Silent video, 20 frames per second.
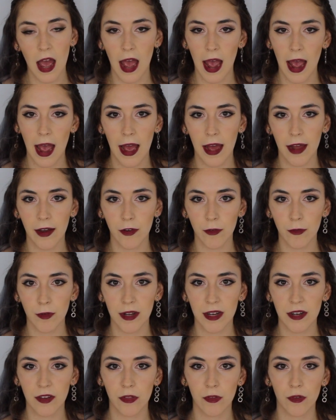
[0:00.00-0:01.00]
and
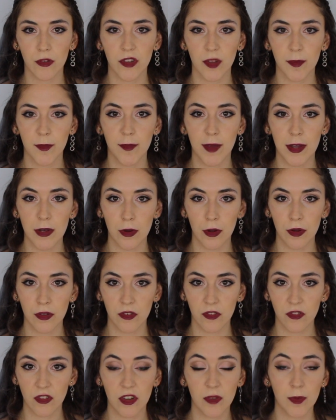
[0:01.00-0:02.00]
read through some of my
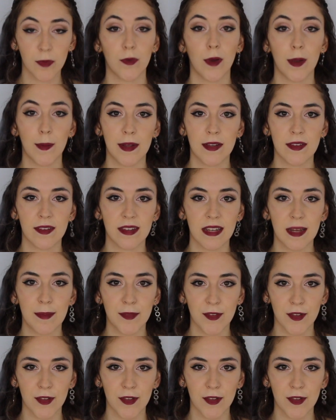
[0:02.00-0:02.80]
notes just before I went to sleep,